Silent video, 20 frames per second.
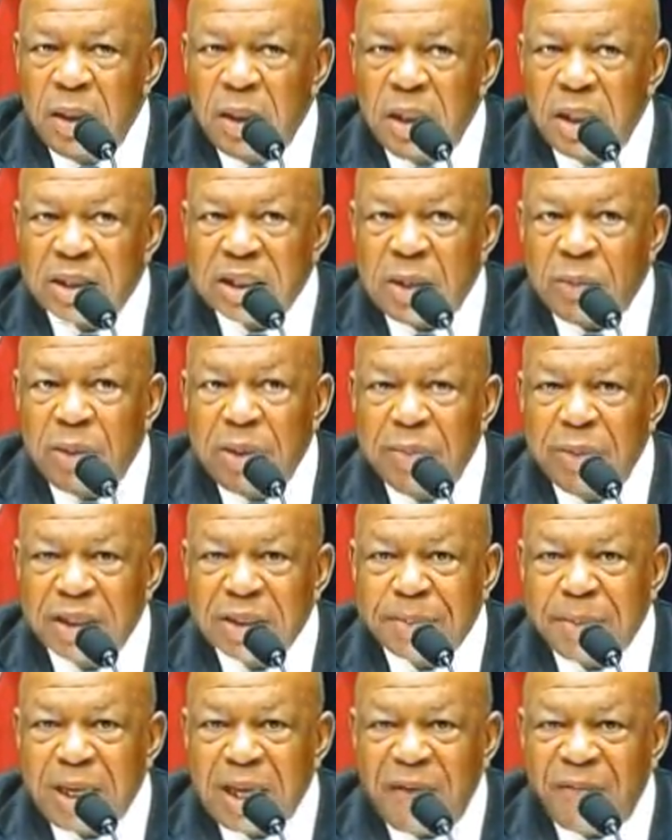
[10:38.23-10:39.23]
is that we
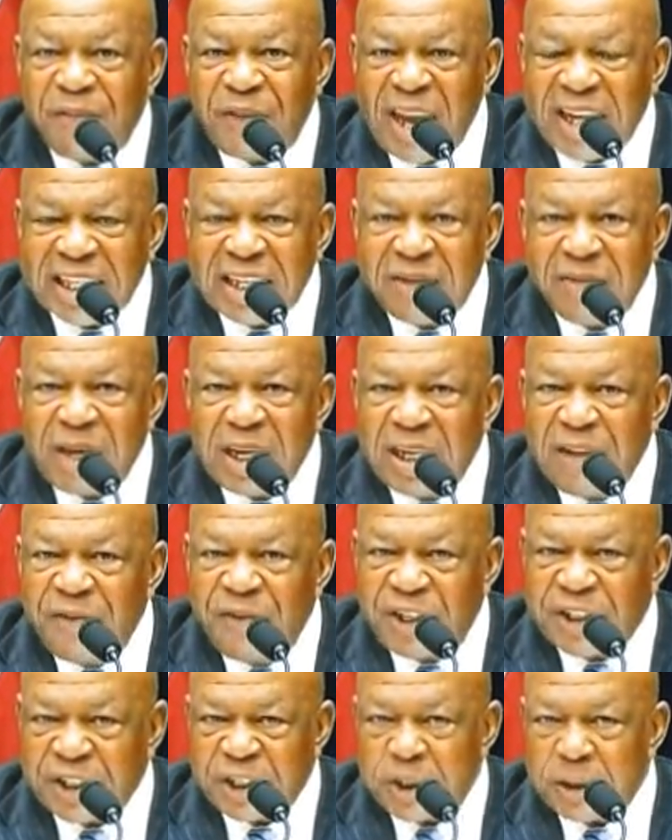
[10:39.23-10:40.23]
must be effective and
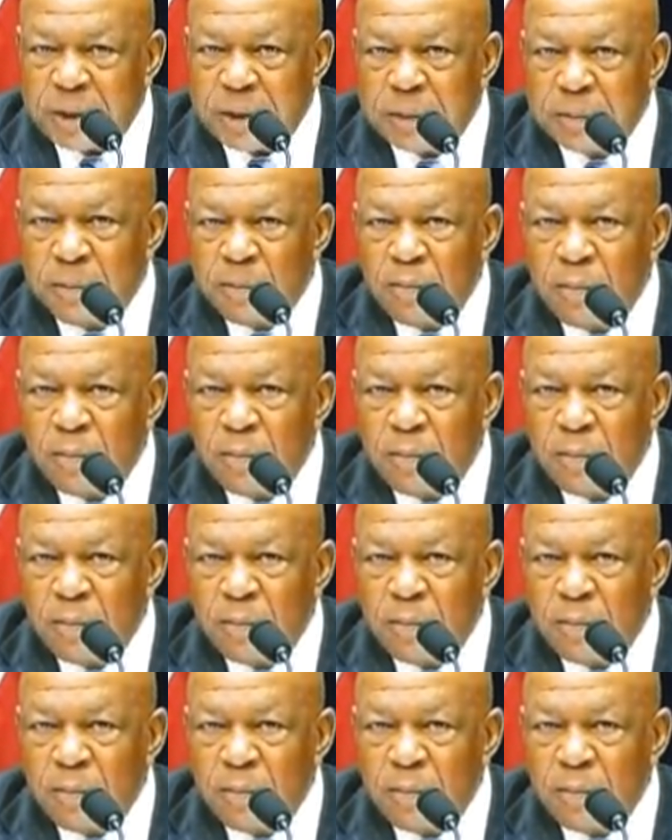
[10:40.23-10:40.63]
efficient.